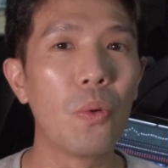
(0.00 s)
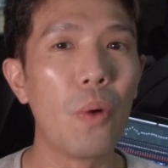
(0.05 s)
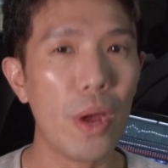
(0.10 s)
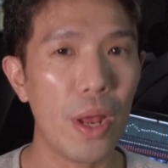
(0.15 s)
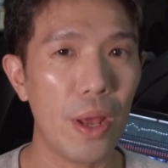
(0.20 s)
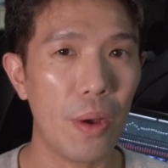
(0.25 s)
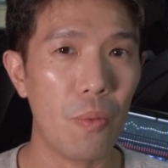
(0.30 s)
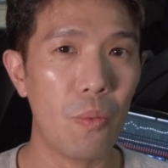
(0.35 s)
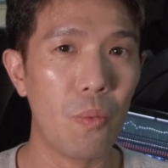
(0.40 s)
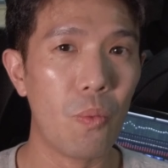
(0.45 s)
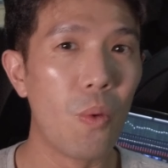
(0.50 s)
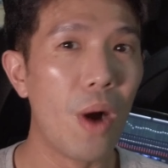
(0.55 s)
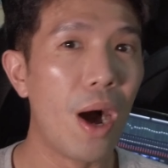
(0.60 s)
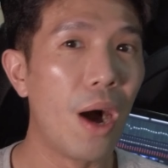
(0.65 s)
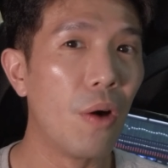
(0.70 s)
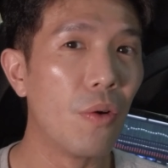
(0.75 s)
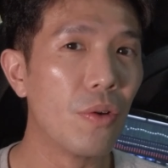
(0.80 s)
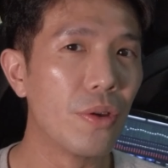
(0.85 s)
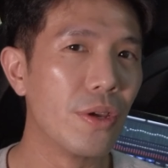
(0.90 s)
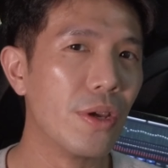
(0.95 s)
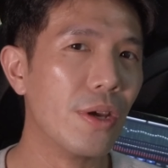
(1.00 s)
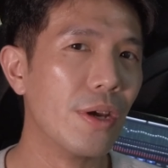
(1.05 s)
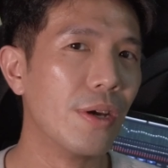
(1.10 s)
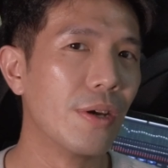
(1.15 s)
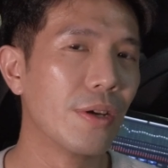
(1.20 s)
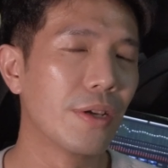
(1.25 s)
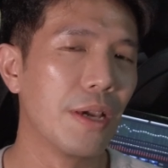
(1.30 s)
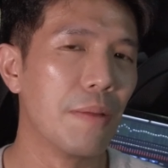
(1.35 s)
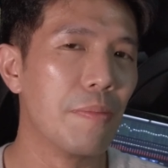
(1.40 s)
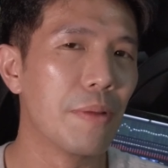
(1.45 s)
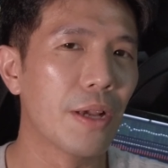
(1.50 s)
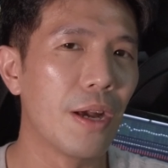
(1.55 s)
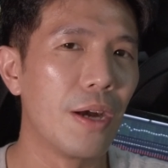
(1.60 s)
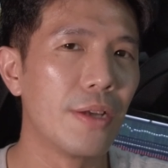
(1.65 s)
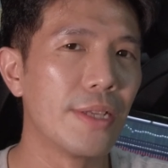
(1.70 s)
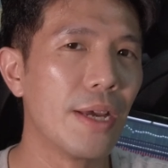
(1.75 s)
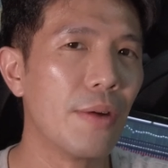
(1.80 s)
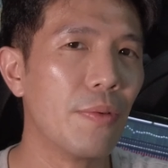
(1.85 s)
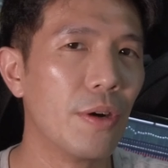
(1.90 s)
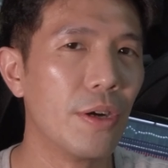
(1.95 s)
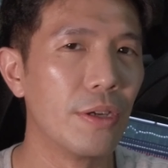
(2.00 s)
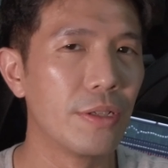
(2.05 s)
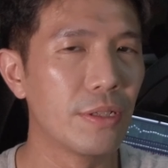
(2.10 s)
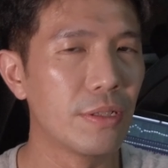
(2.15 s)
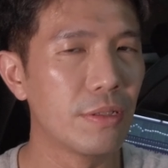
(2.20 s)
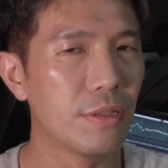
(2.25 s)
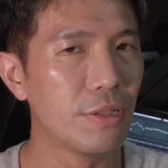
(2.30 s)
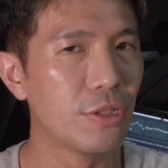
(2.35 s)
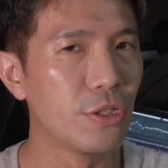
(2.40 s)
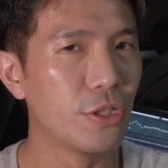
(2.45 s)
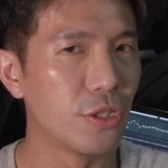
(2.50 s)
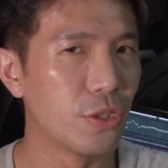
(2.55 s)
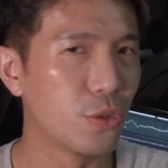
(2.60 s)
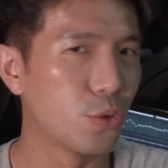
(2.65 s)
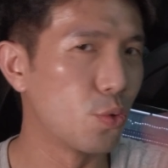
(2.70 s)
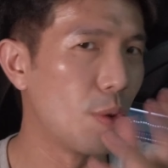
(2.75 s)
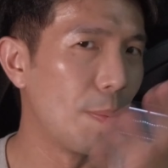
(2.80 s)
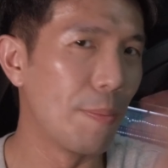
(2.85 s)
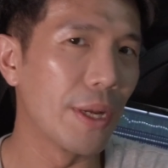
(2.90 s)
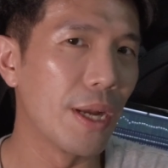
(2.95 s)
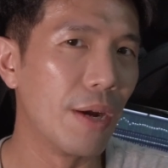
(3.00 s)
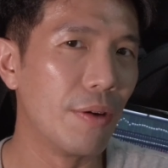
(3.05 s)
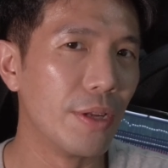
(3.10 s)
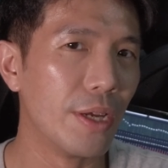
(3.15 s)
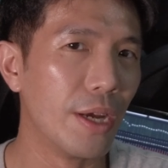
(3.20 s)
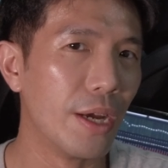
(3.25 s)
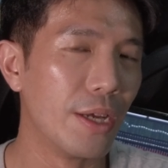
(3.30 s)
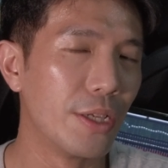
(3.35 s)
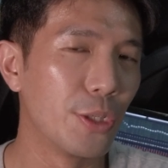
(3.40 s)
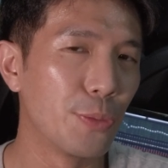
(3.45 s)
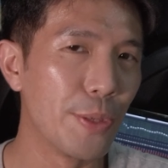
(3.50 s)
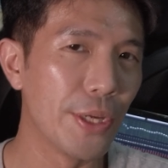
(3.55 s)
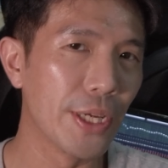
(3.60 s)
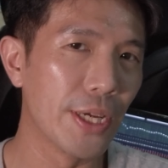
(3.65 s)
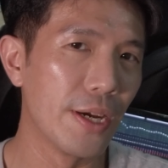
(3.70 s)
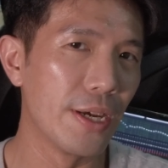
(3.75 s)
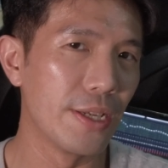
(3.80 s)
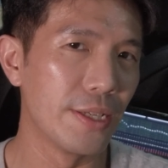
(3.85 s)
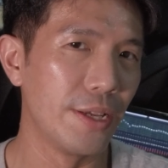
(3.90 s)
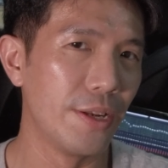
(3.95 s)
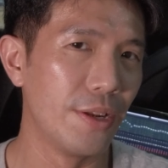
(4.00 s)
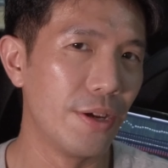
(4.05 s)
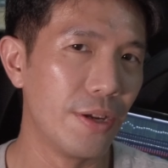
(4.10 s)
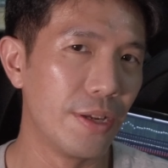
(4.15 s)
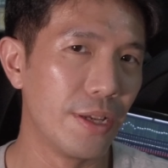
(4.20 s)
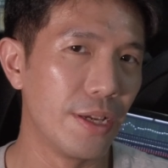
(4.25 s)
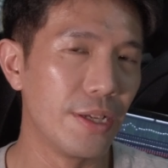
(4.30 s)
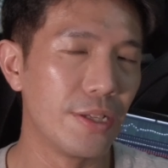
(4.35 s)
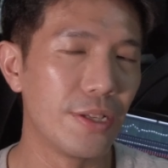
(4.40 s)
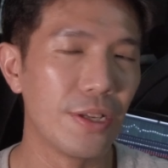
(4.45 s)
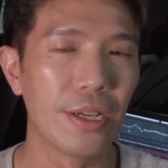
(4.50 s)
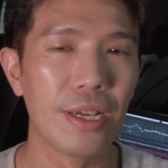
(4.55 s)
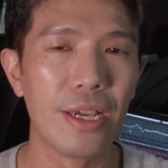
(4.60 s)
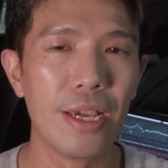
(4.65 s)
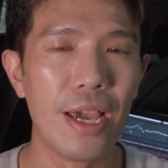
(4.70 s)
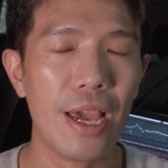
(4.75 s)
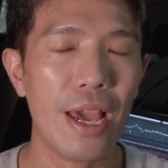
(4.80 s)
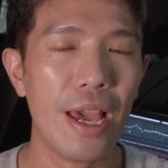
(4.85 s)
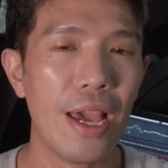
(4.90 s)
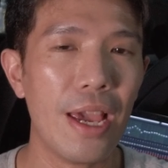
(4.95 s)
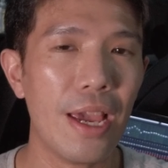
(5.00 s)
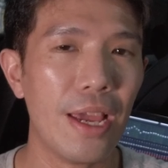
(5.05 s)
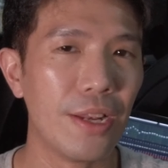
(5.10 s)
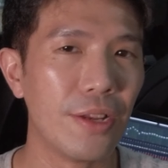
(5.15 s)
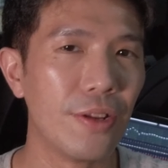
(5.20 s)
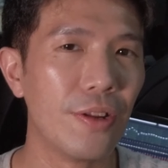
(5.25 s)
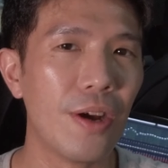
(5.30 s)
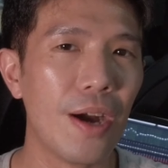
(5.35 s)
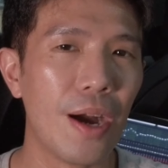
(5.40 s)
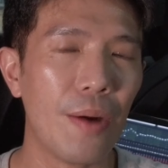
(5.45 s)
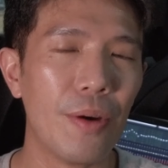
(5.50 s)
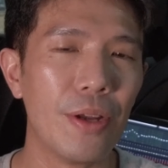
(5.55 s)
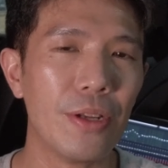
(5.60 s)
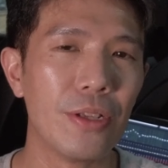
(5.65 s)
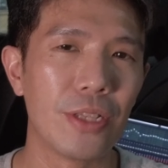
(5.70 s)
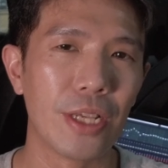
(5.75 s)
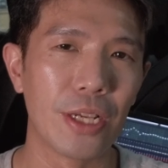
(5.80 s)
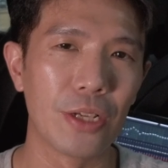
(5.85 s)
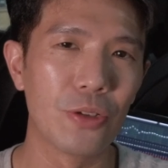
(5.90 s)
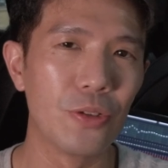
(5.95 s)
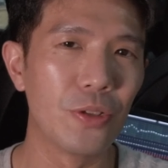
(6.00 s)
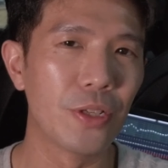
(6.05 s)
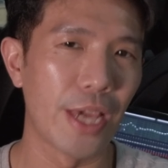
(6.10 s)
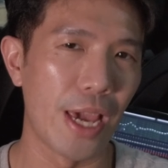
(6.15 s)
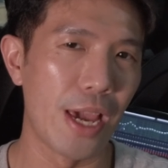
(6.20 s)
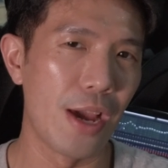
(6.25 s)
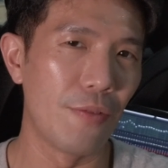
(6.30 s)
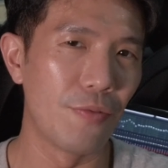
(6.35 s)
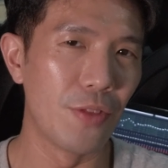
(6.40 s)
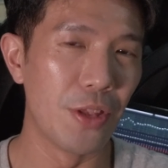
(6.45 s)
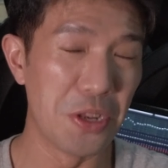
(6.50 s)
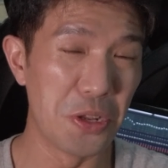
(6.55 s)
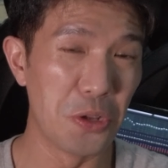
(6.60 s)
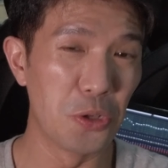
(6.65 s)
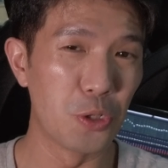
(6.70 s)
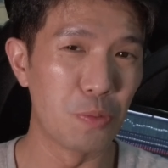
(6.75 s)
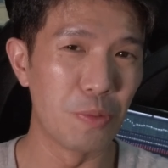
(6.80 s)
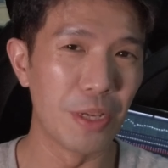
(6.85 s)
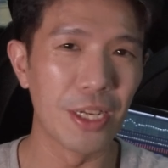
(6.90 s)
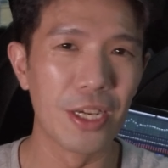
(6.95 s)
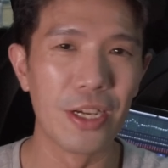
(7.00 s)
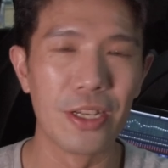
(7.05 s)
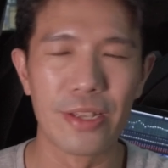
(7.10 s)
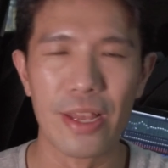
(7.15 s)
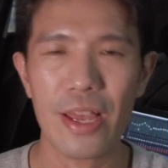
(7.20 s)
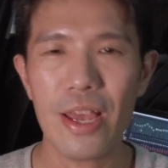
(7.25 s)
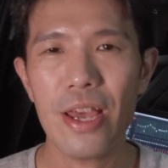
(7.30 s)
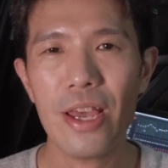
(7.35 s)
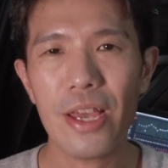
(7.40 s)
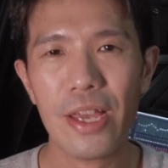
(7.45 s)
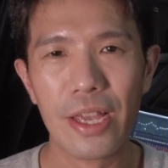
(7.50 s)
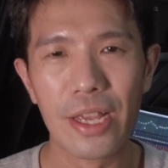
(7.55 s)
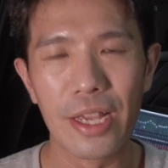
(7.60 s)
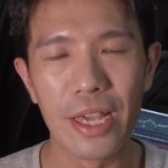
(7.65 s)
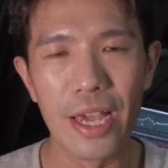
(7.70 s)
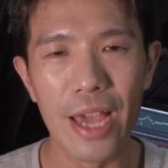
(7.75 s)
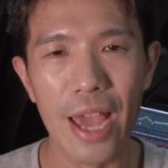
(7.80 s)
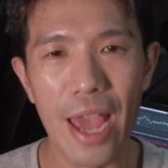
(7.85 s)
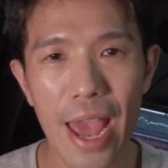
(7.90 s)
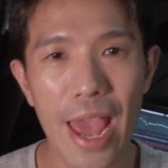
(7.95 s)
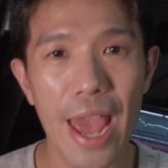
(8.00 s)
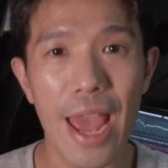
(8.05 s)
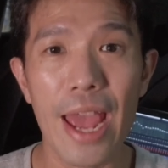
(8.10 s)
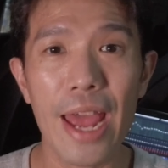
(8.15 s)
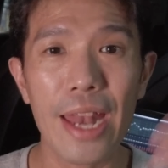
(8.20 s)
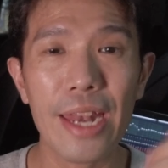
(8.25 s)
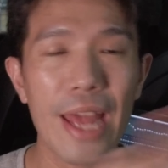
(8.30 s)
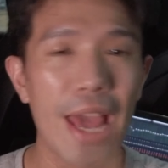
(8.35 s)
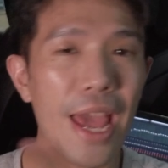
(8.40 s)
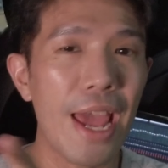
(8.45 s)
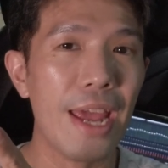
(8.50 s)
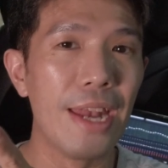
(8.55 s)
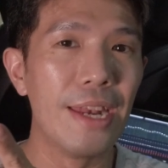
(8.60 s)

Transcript: quite a while here, okay, because I was swapping out the speakers and all this, okay, and you know, I want to take good care of the new speaker, okay, and